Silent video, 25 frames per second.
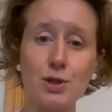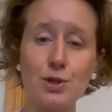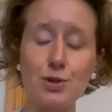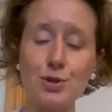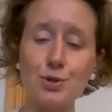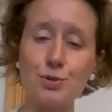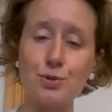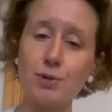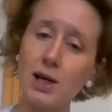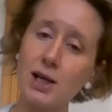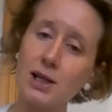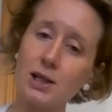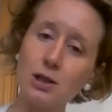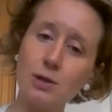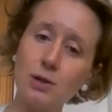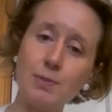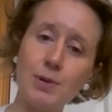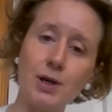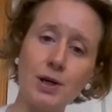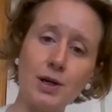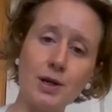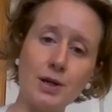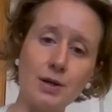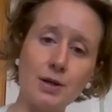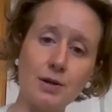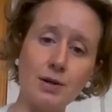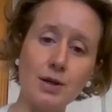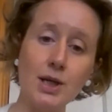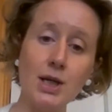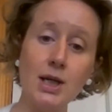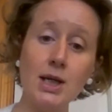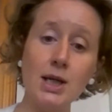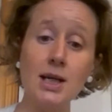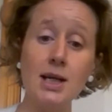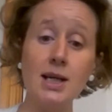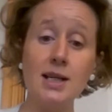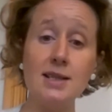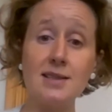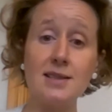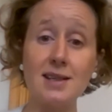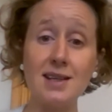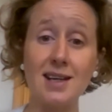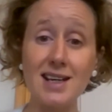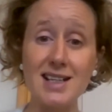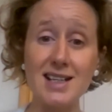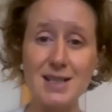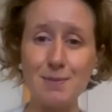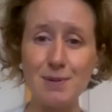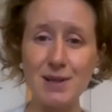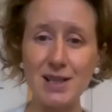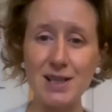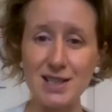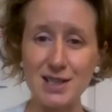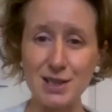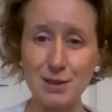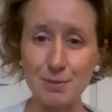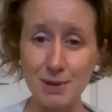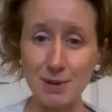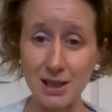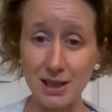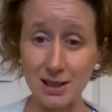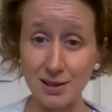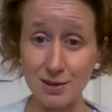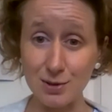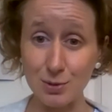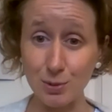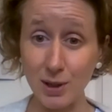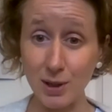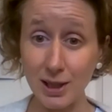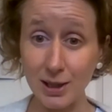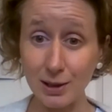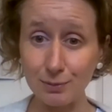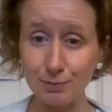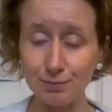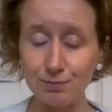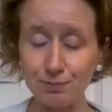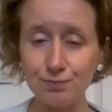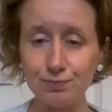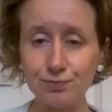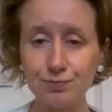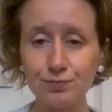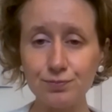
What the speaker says: where you straddle your partner is a nice place to begin as well.